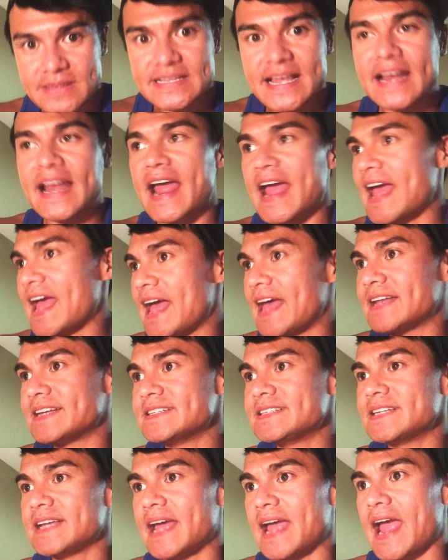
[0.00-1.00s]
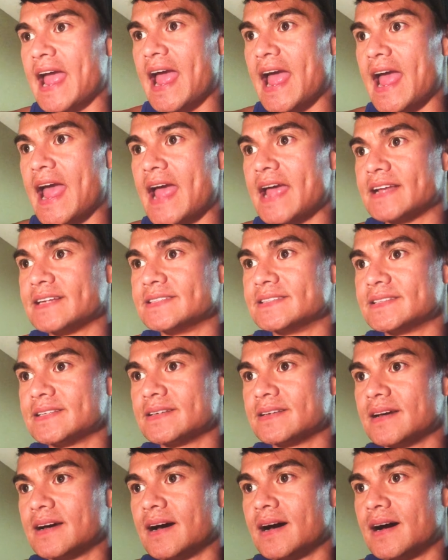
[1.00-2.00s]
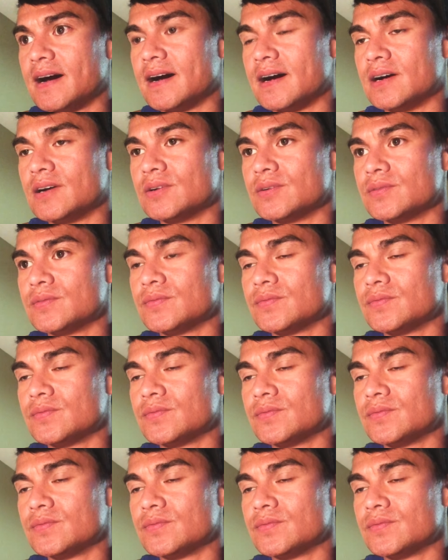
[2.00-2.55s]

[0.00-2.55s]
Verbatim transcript: is at hand and uh,